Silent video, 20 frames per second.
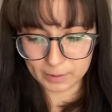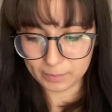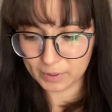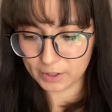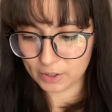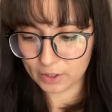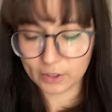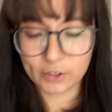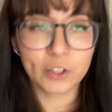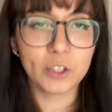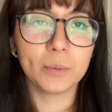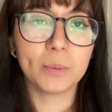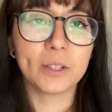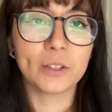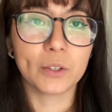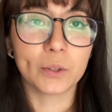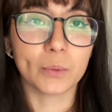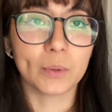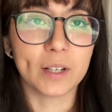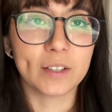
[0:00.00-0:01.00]
me talk to you about
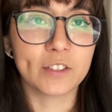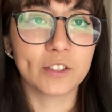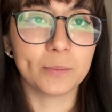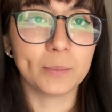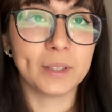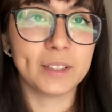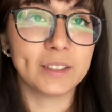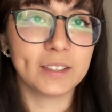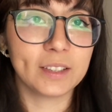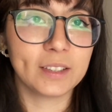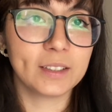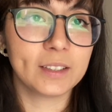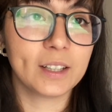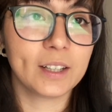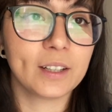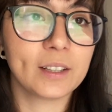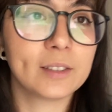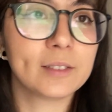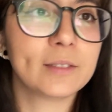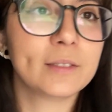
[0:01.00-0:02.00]
the rest of my
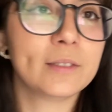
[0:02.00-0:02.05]
skincare.